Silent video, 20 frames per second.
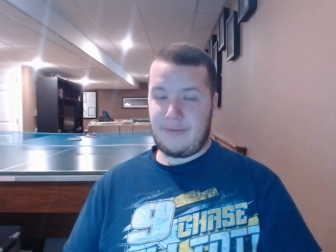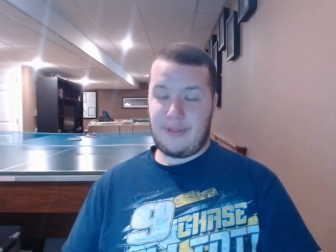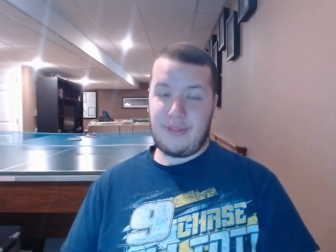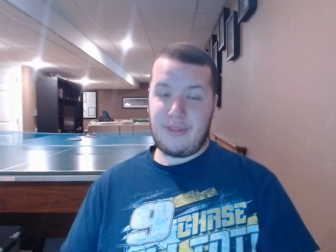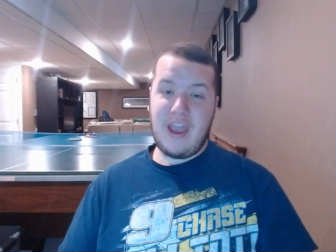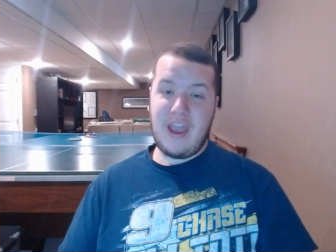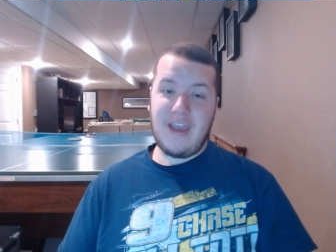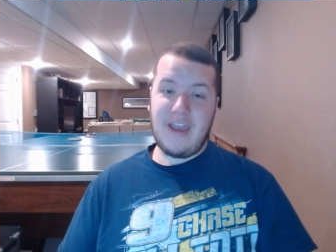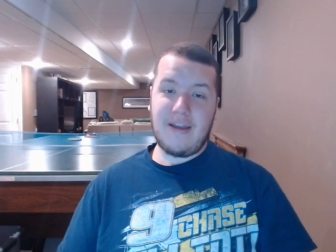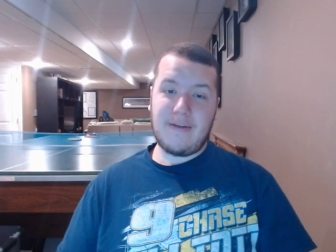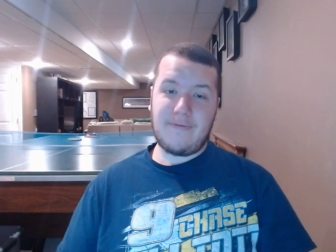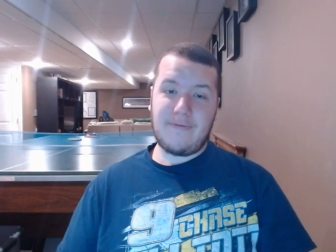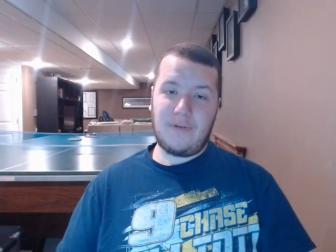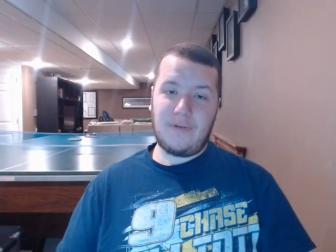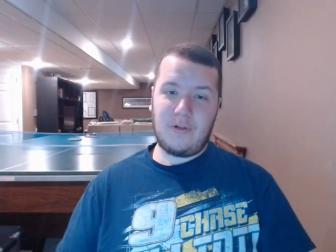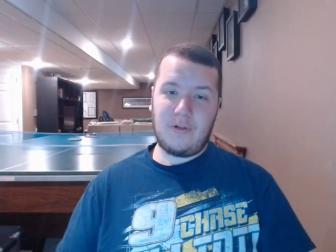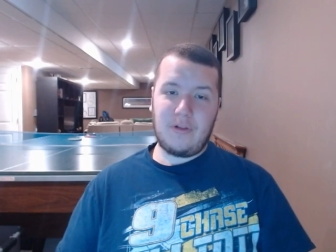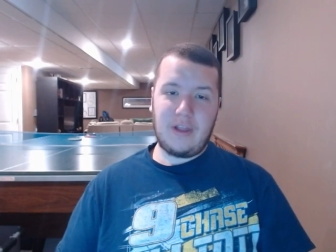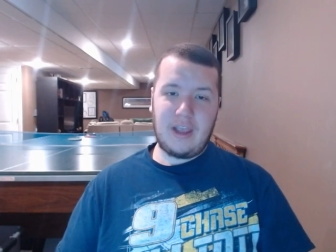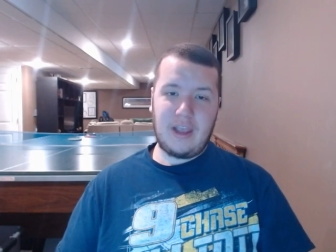But
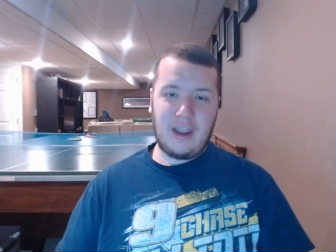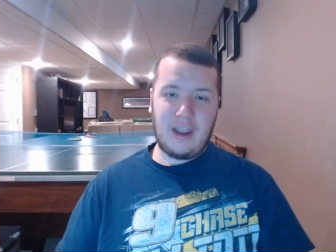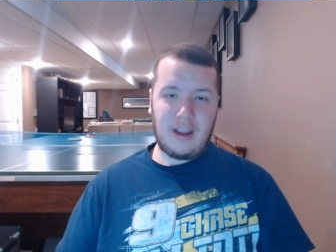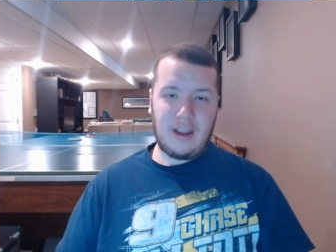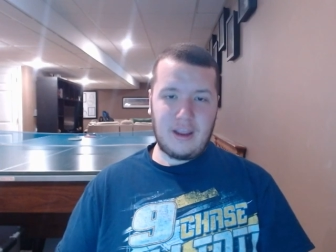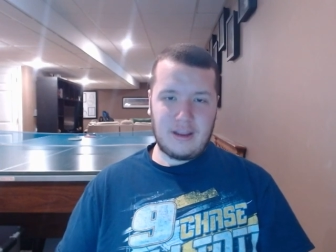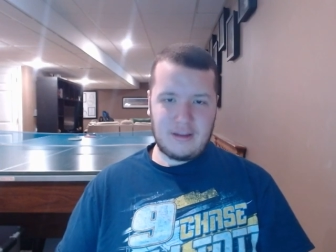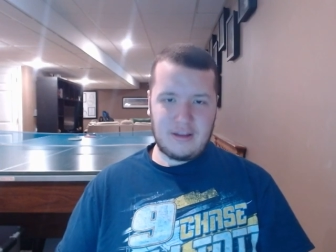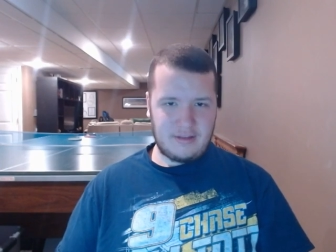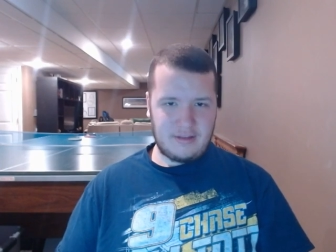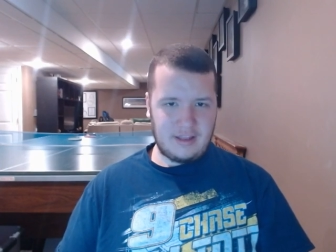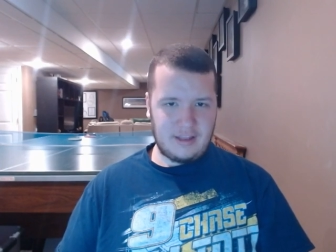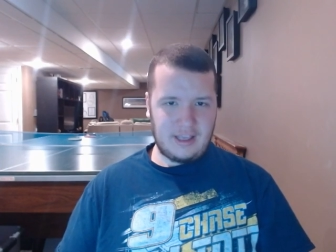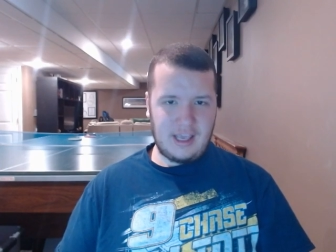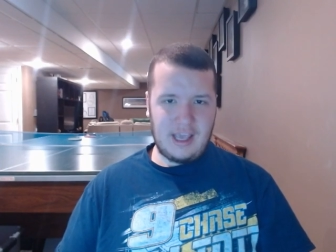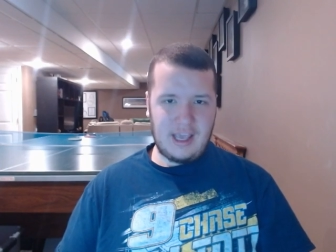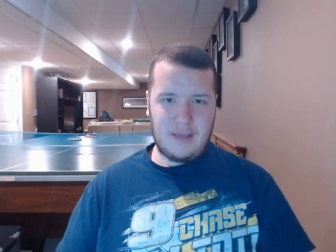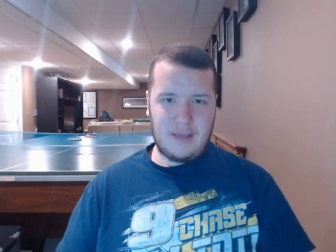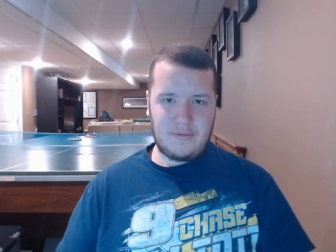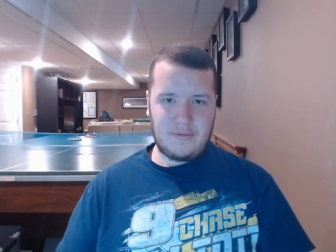thankfully, the
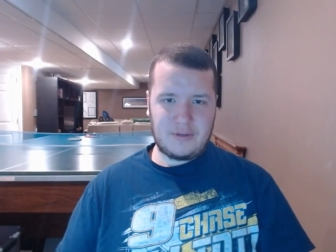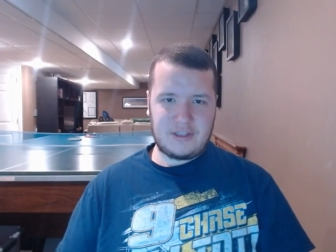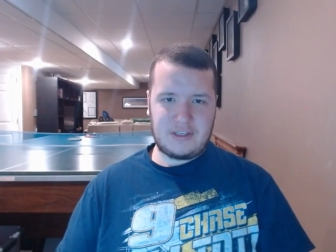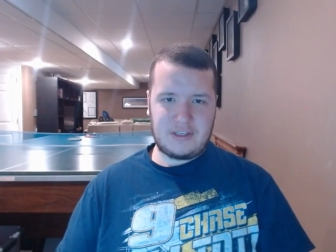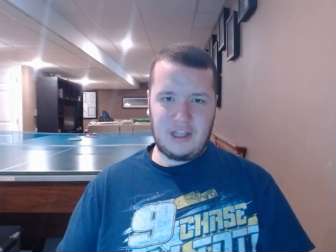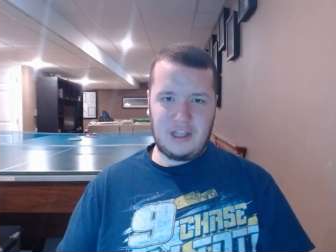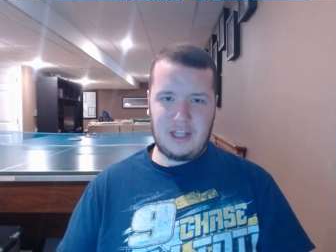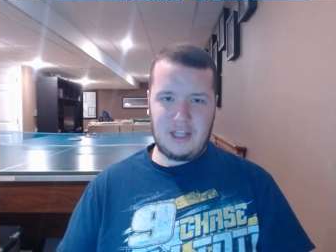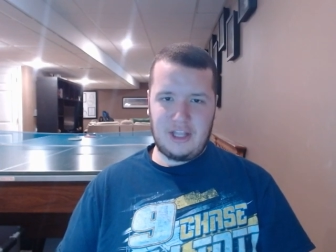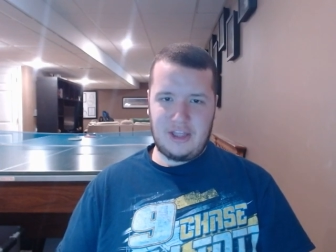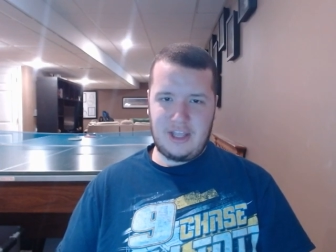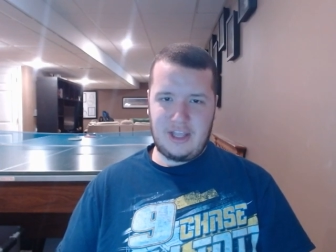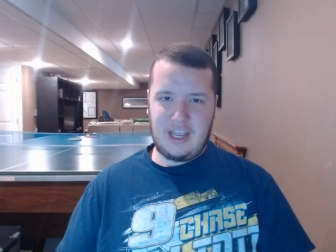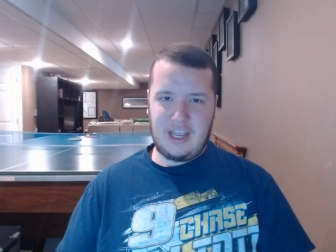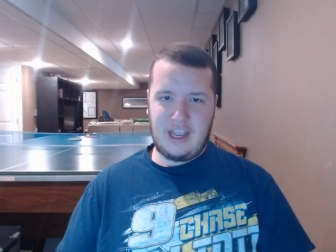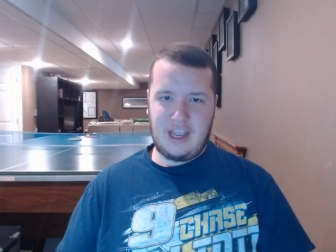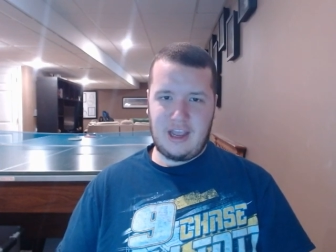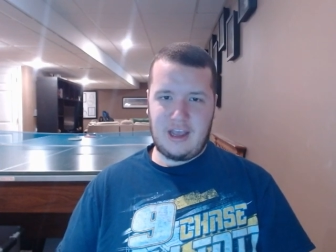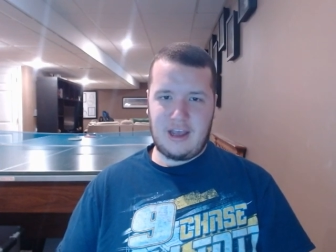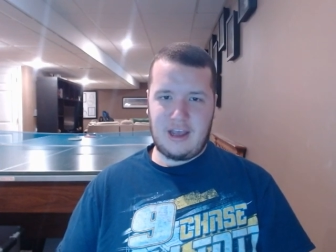key was still in
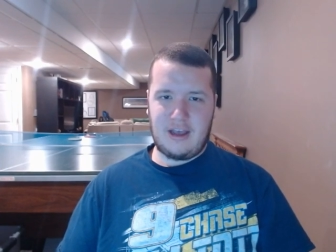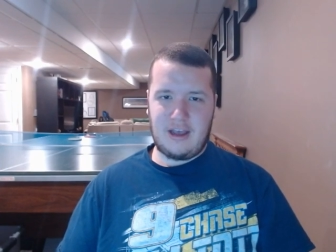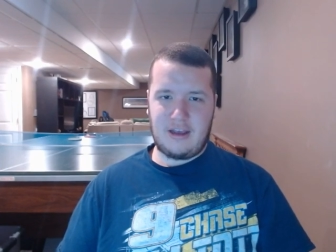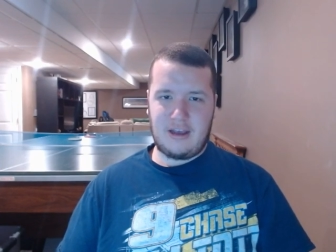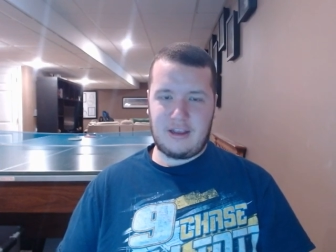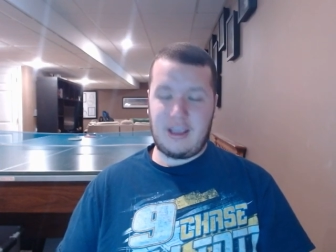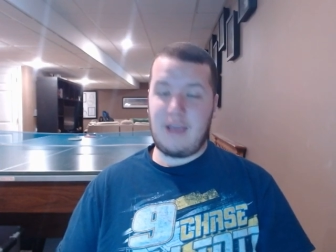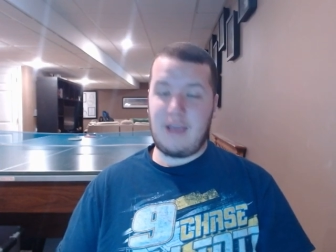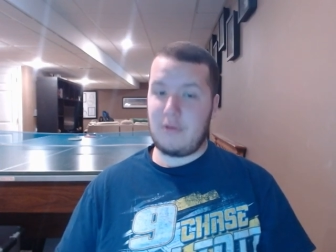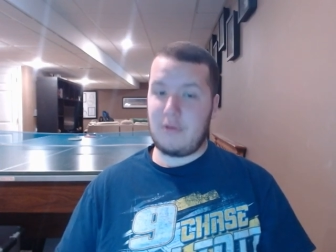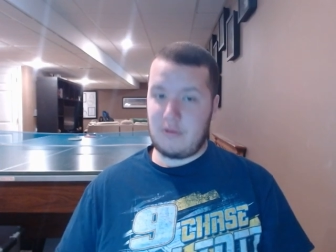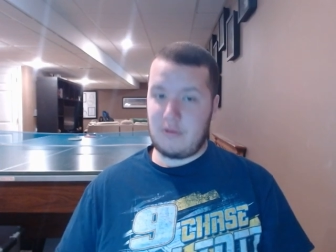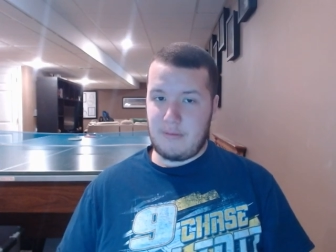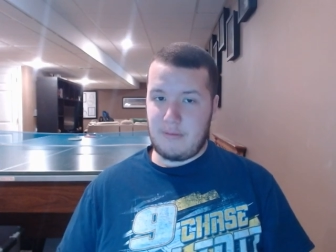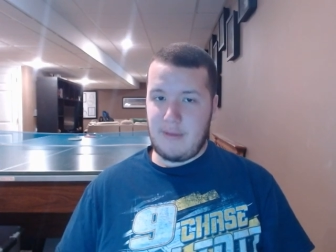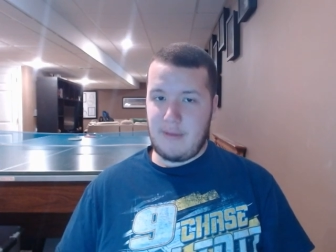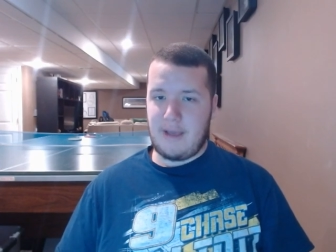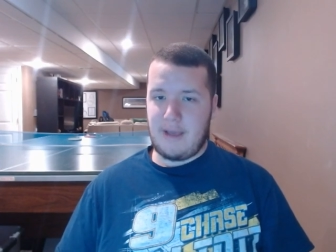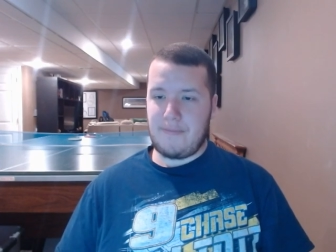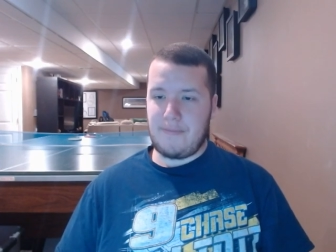the uh, key was
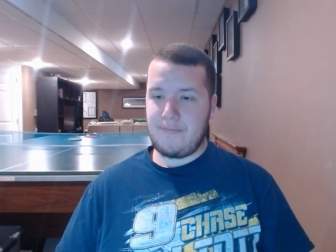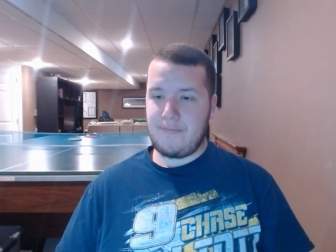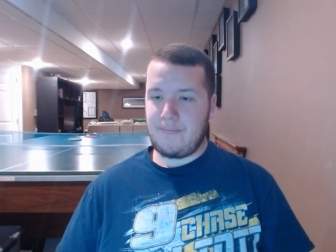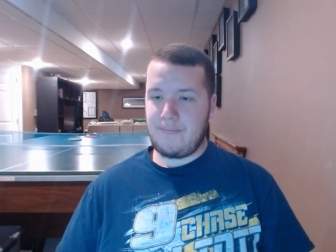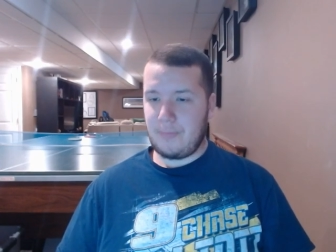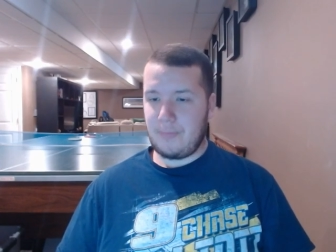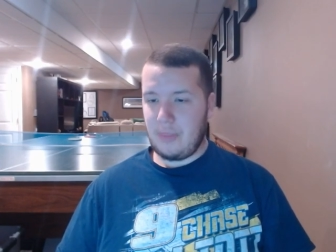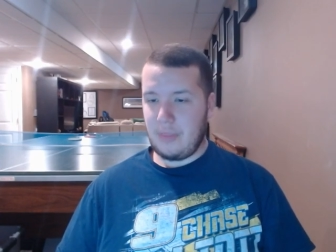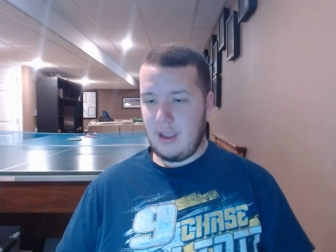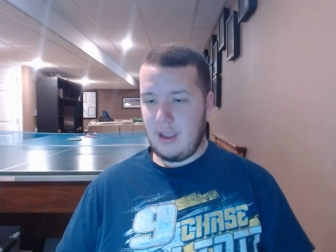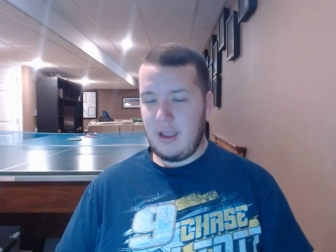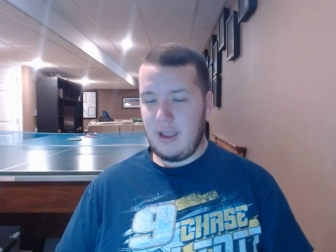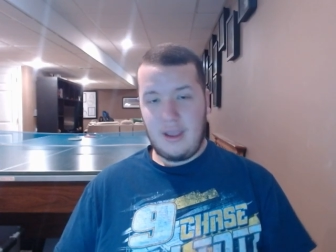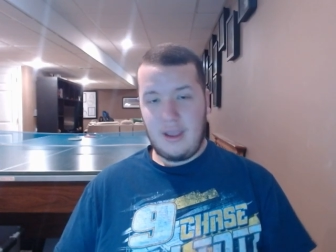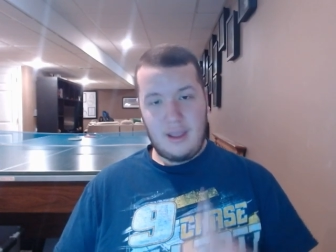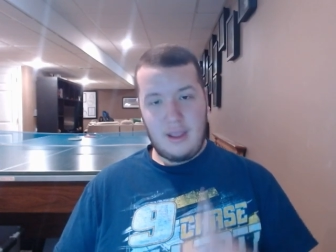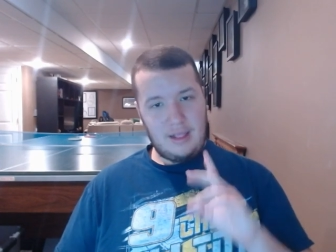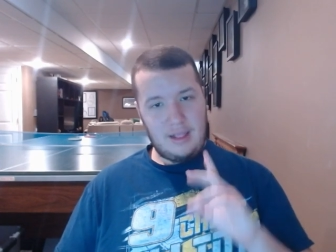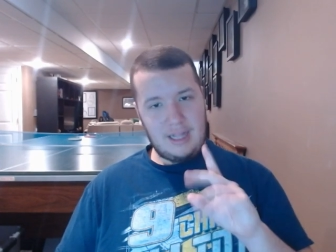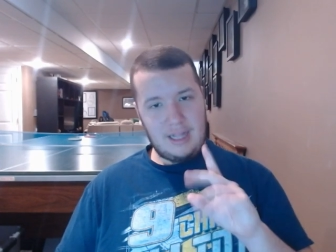with me.
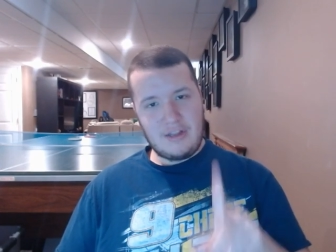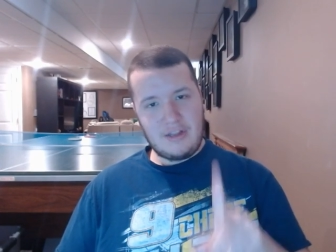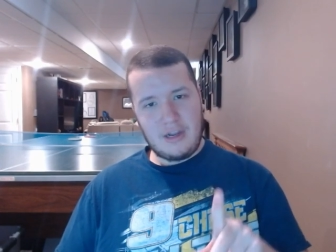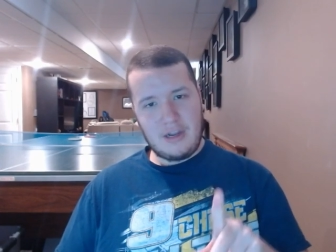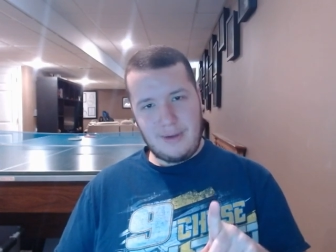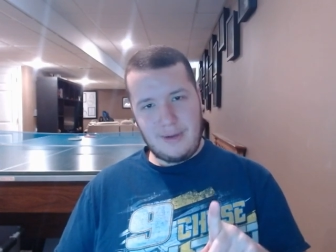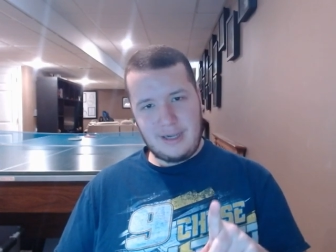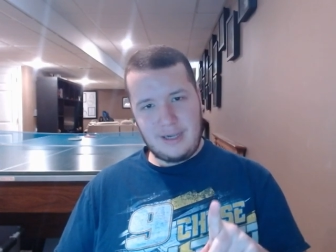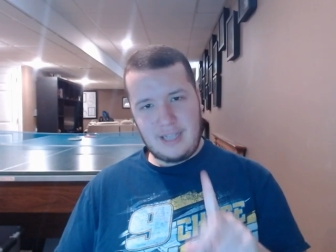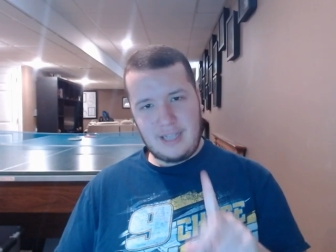Let's talk about a